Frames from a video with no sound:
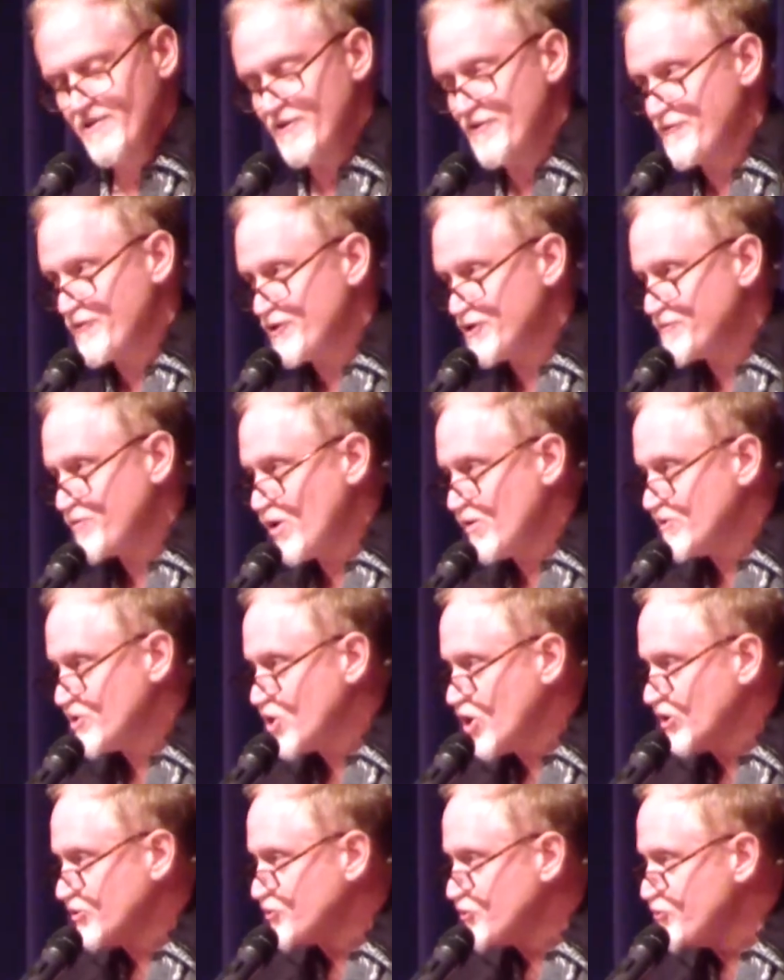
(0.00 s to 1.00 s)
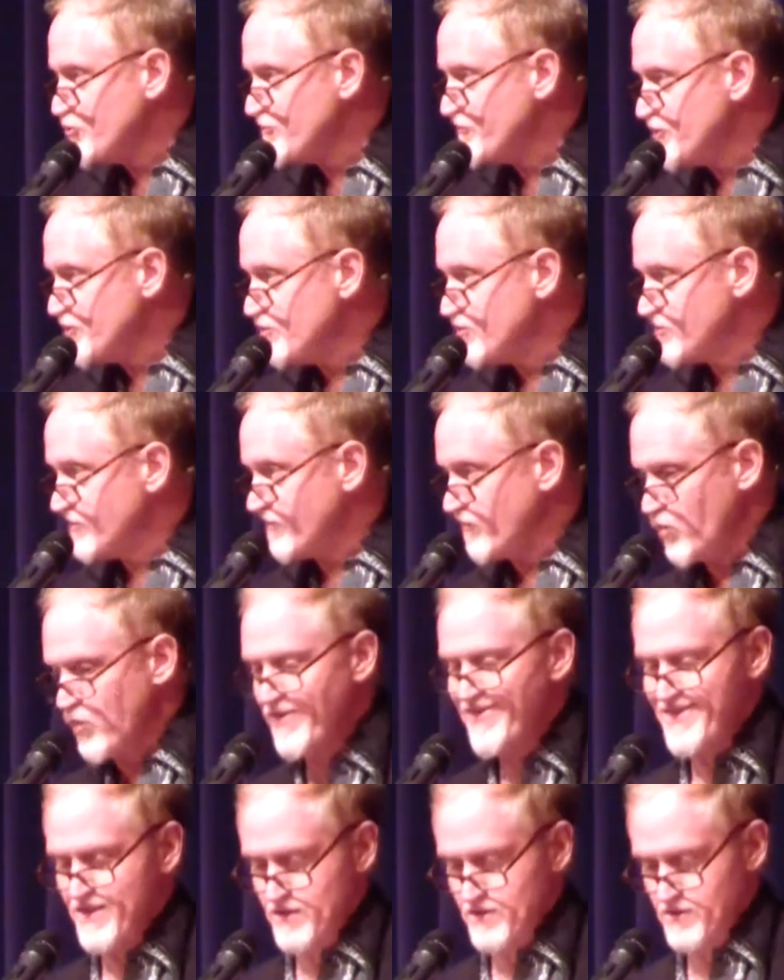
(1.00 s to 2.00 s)
The first poem is called Two Views of
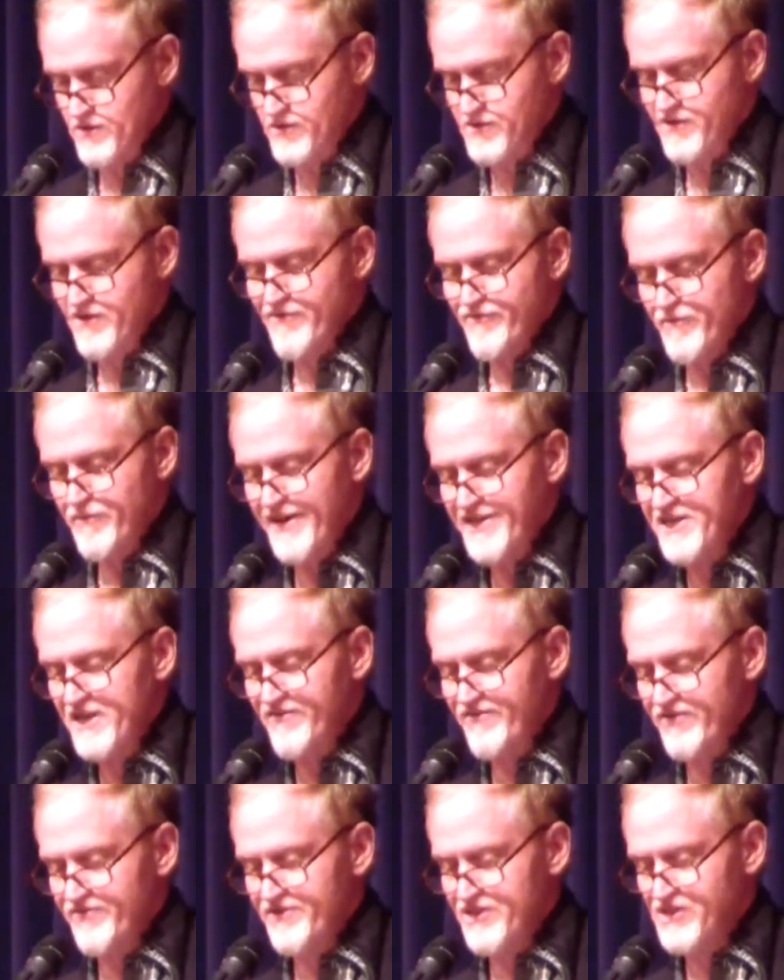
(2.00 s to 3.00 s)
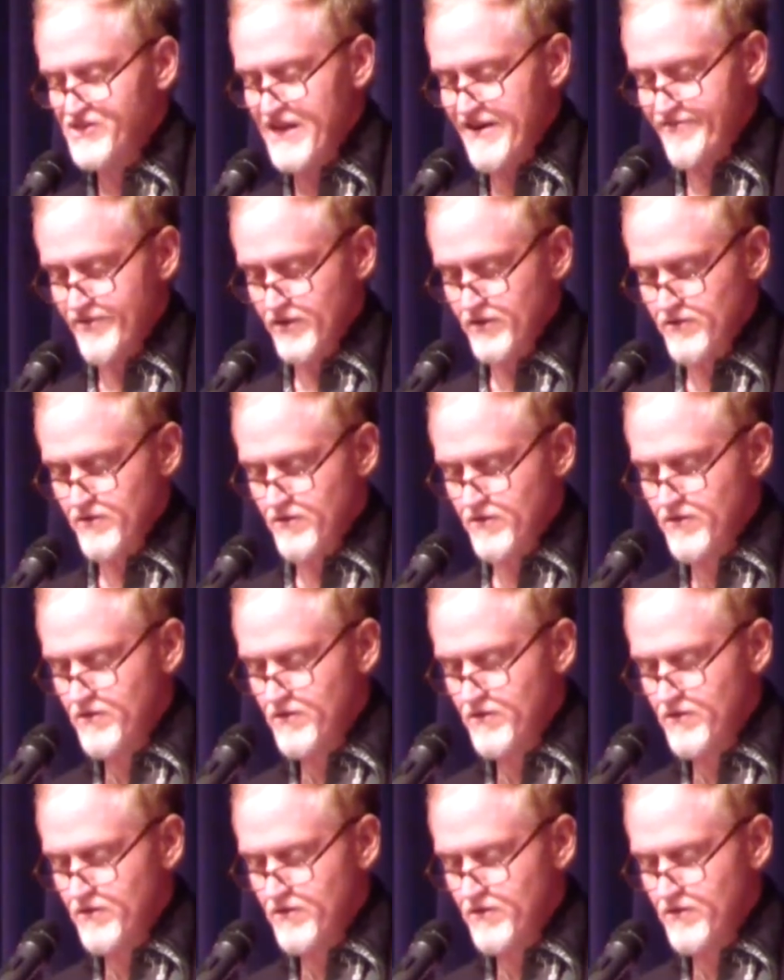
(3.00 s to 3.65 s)
Withens from 1957.